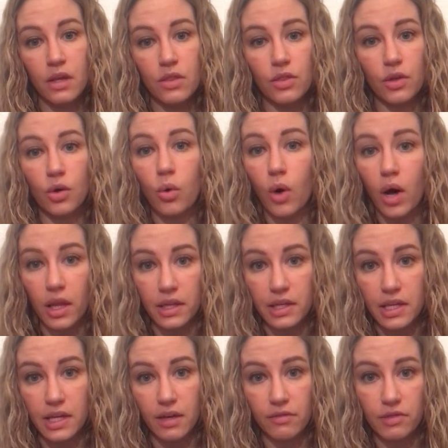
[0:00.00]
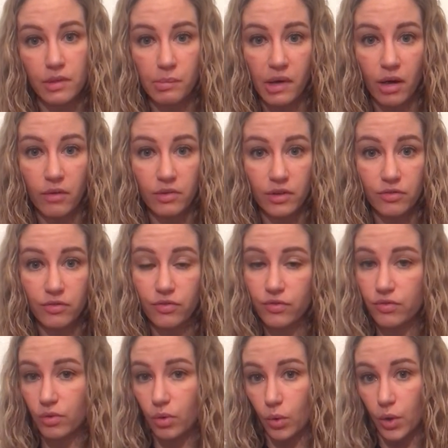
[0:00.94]
the quality of the pelvic
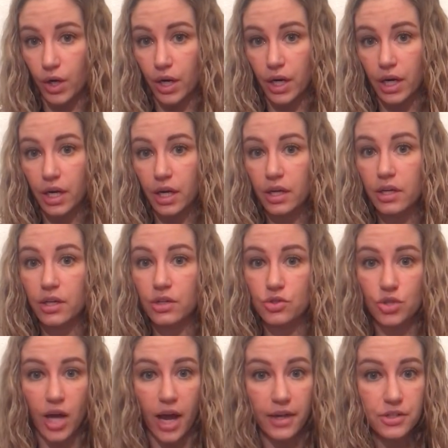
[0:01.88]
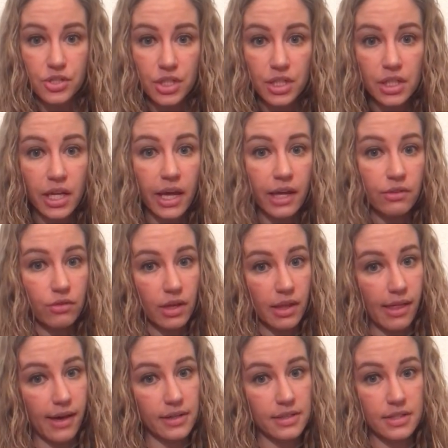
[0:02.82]
floor contraction and
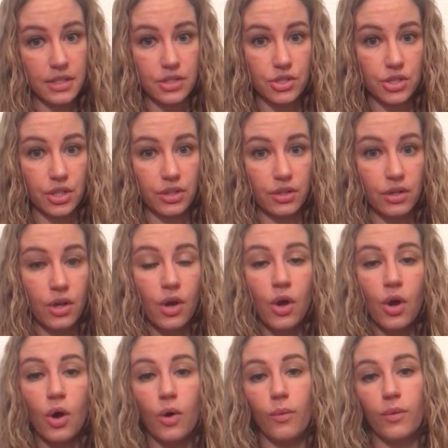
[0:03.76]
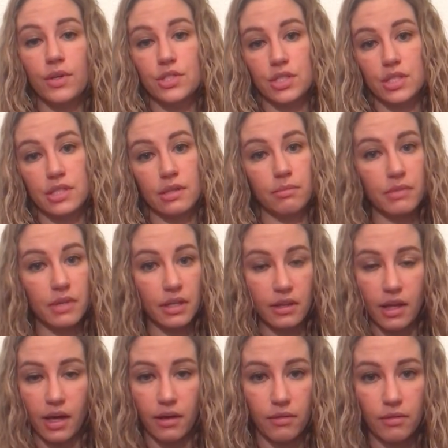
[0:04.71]
relaxation, which is something
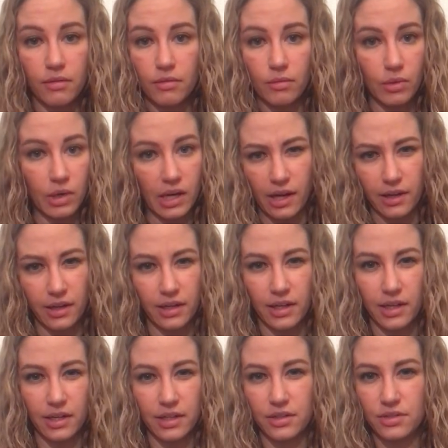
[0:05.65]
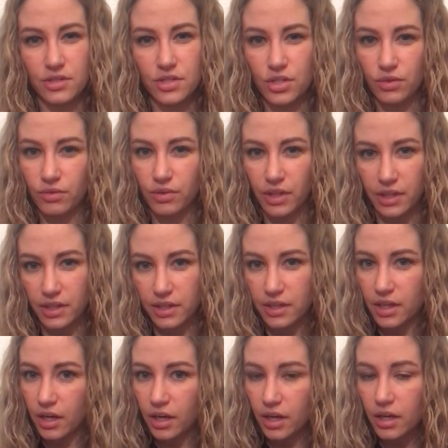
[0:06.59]
that we're not going to get into really
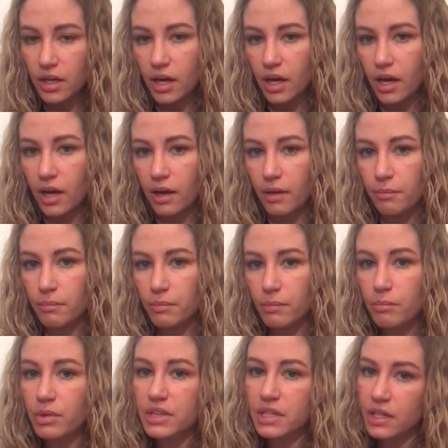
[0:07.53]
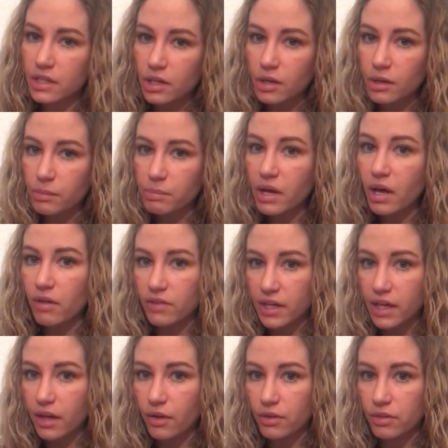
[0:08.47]
here, but that your
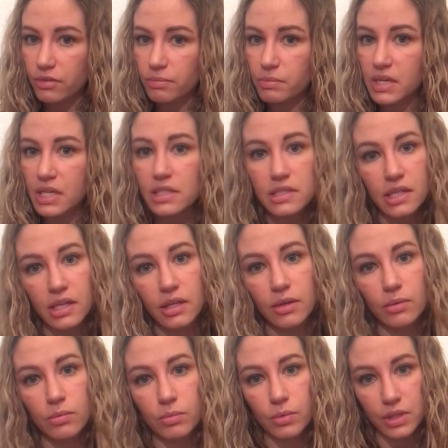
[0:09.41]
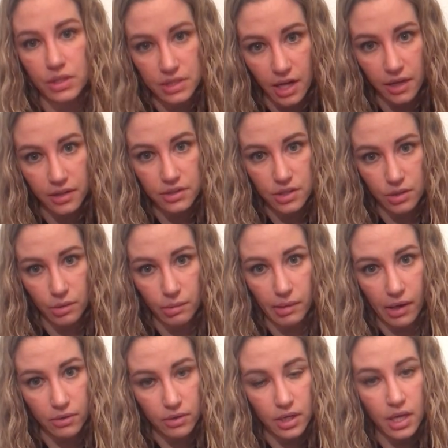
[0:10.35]
pelvic health PT will talk to you
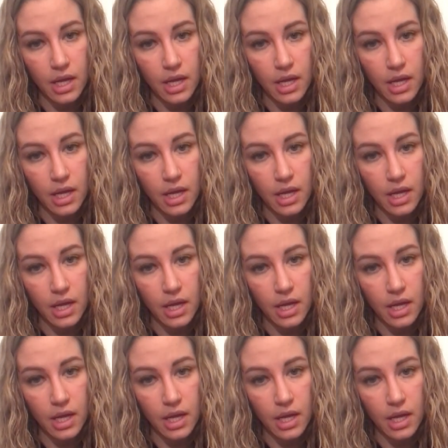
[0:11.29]
about.